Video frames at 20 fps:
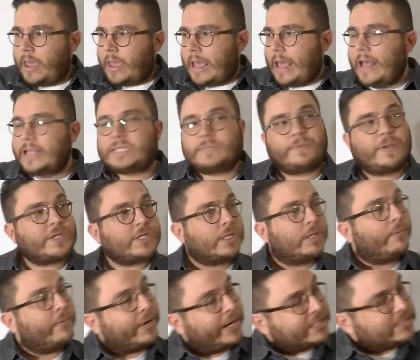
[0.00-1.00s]
Uh,
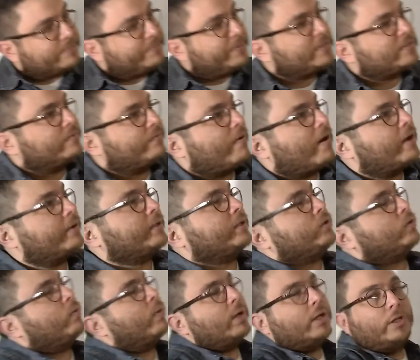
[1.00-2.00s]
especially when it's a piece of art
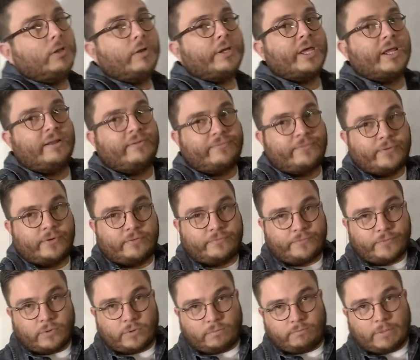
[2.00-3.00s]
and you want to look at it for
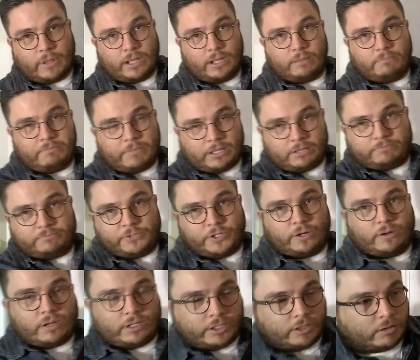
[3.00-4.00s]
for uh, you
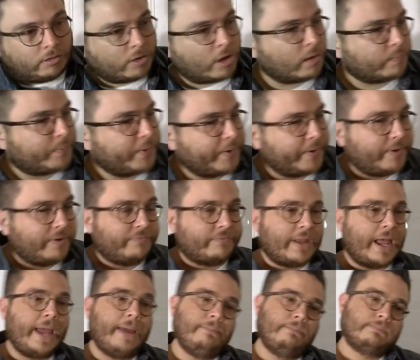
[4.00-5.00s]
know a little long period of
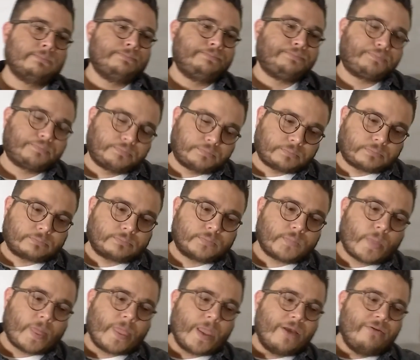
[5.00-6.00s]
time.
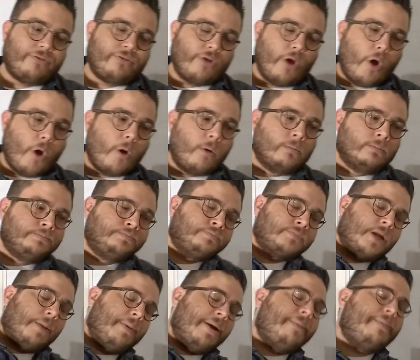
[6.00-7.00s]
So
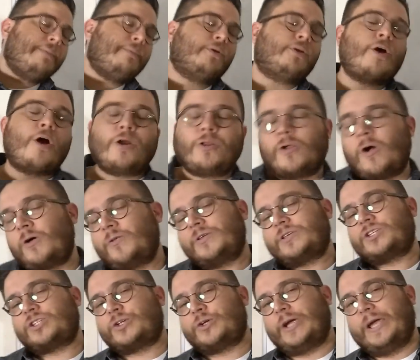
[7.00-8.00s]
many people don't know
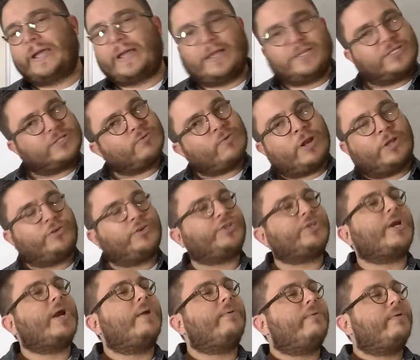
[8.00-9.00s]
this trick. I just wanted to
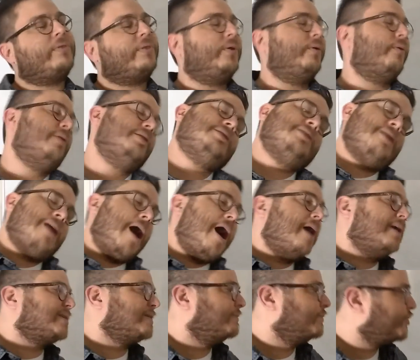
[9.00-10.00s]
share it with you. It's an
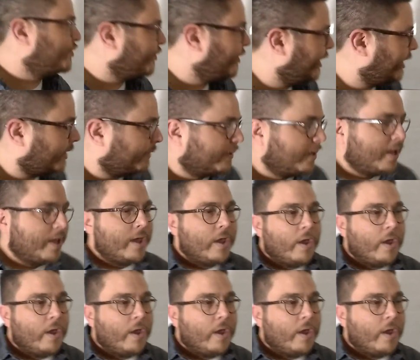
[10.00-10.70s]
awesome trick.